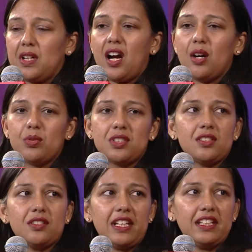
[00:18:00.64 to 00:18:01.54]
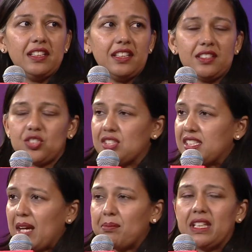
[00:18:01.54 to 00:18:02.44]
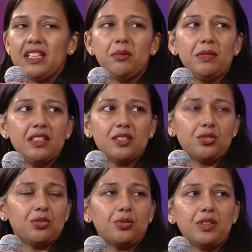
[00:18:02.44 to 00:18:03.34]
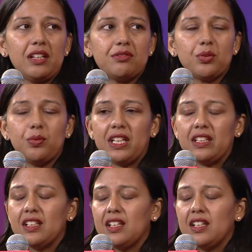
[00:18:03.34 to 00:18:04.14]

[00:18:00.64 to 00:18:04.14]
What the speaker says: hours or anything. It's just happening in minutes. You don't have to wait.